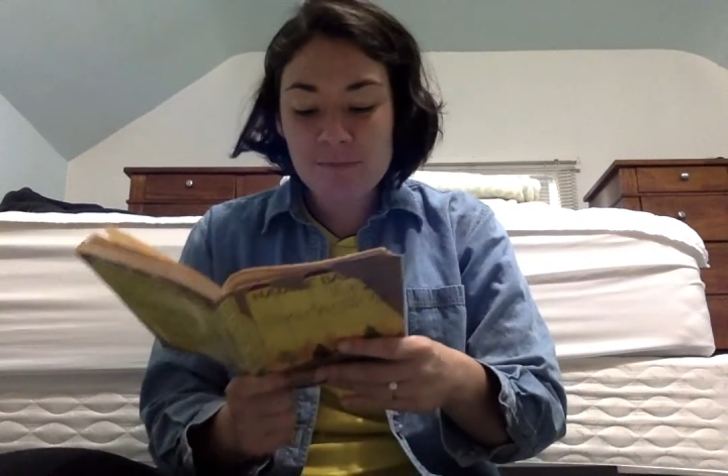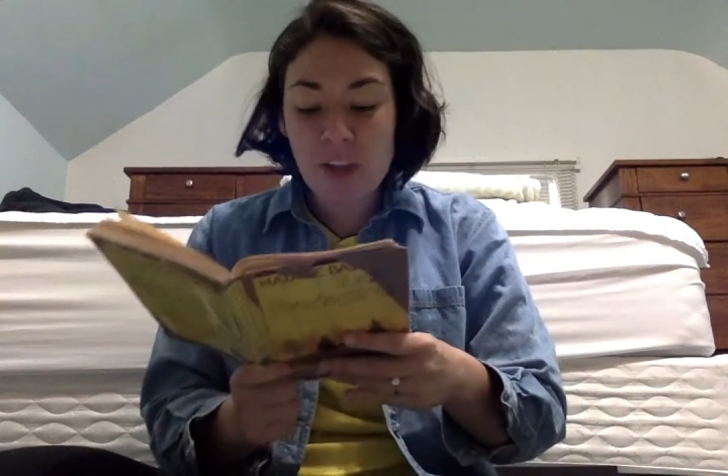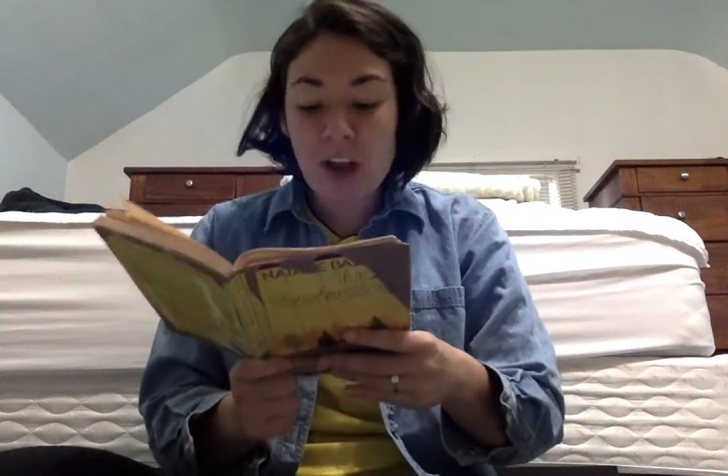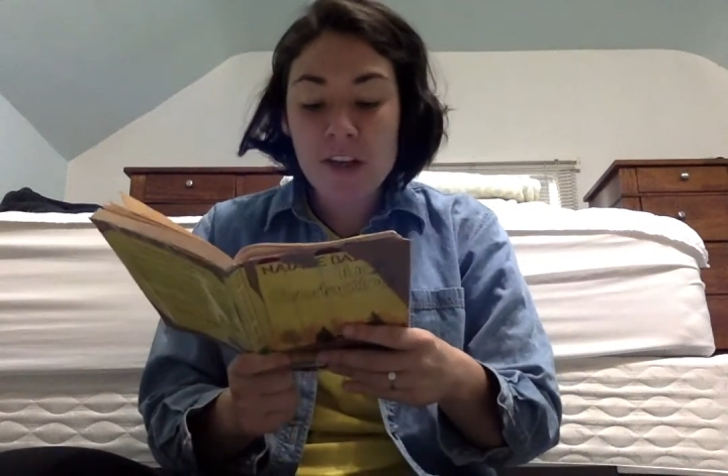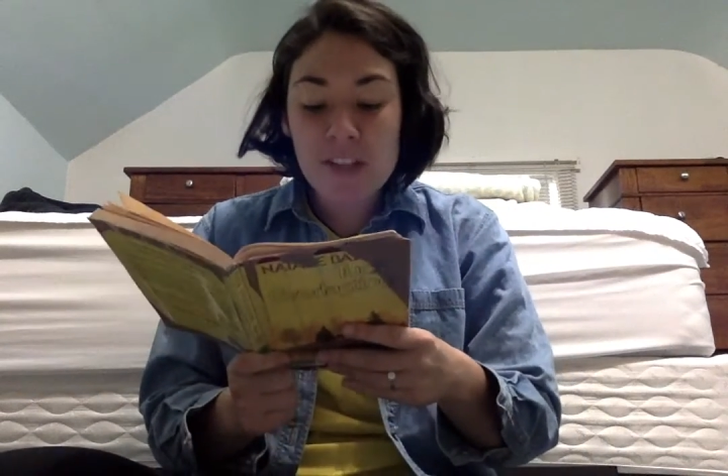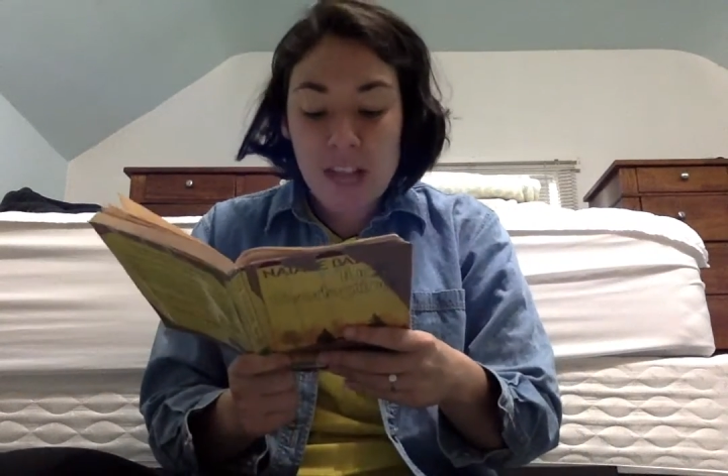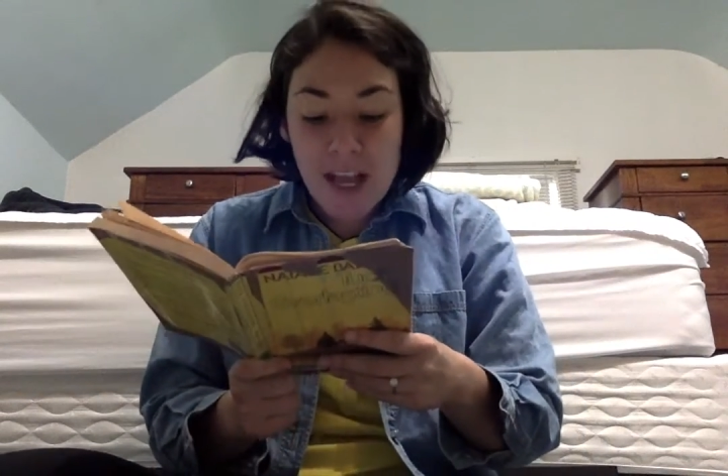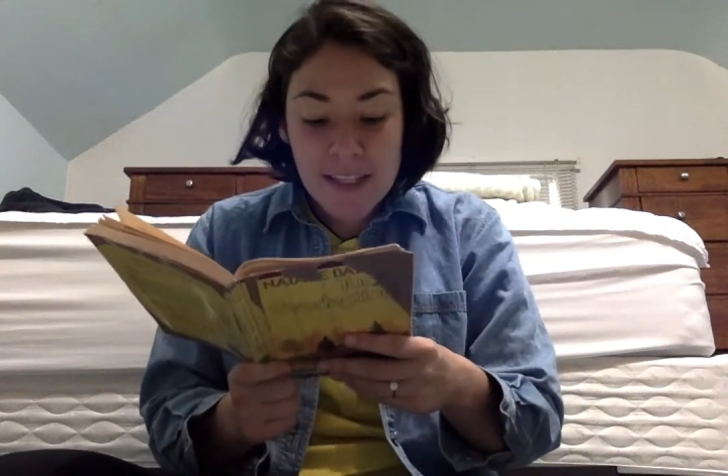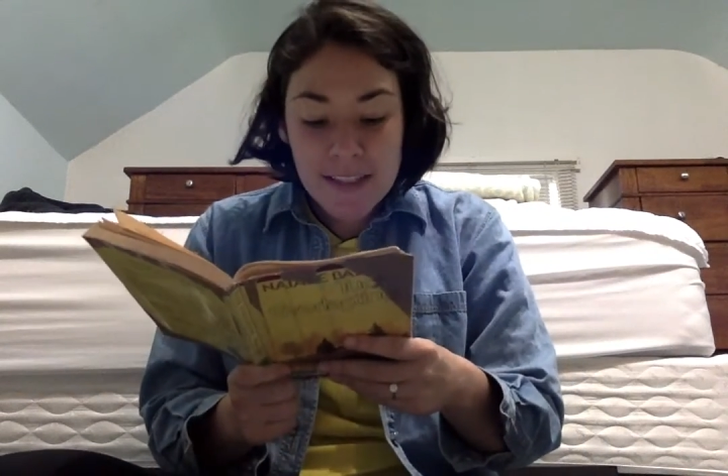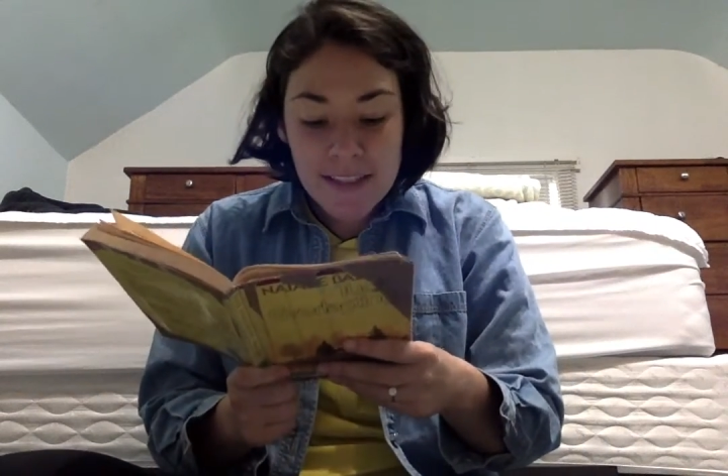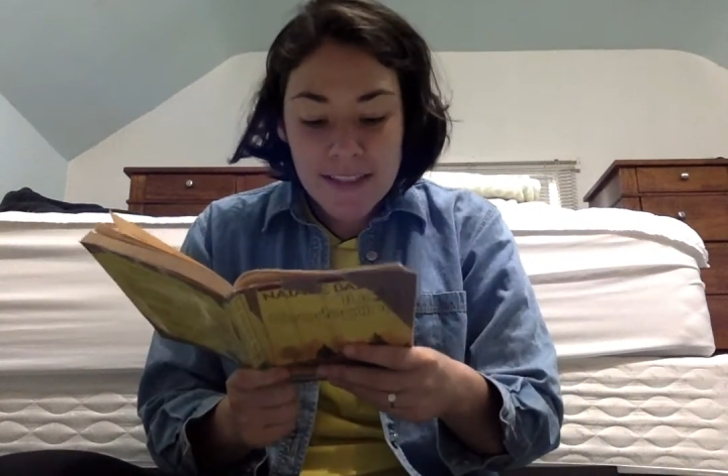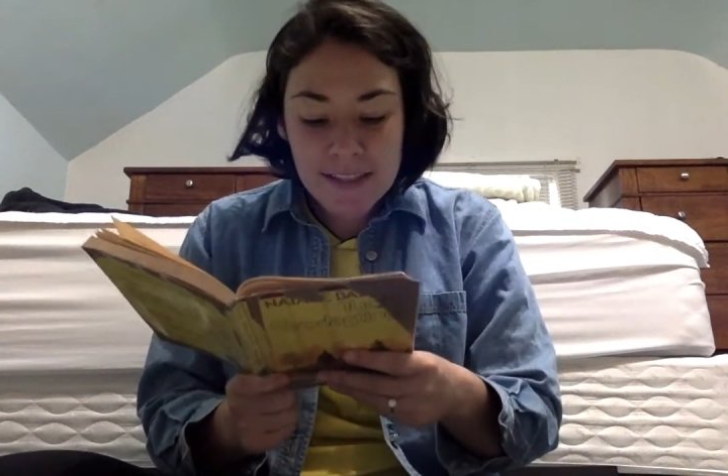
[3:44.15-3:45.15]
Our
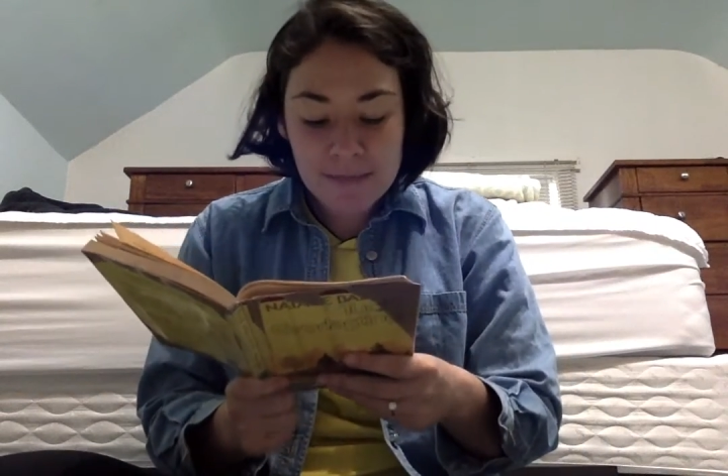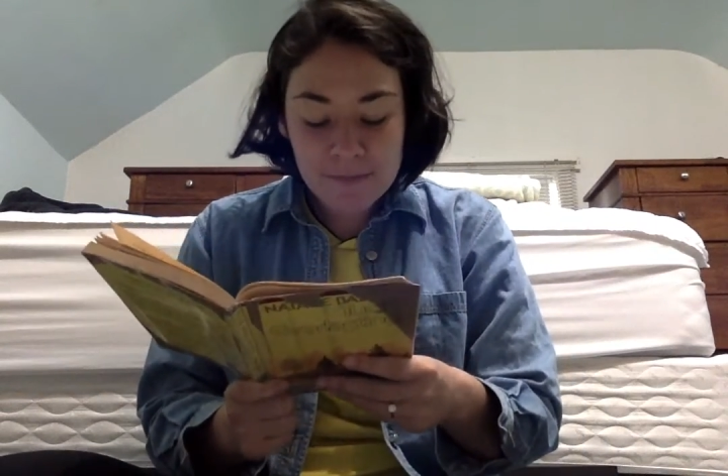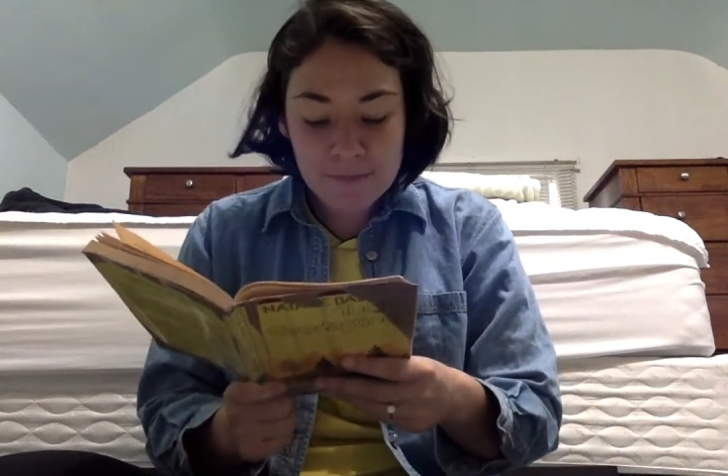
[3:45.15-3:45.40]
sons."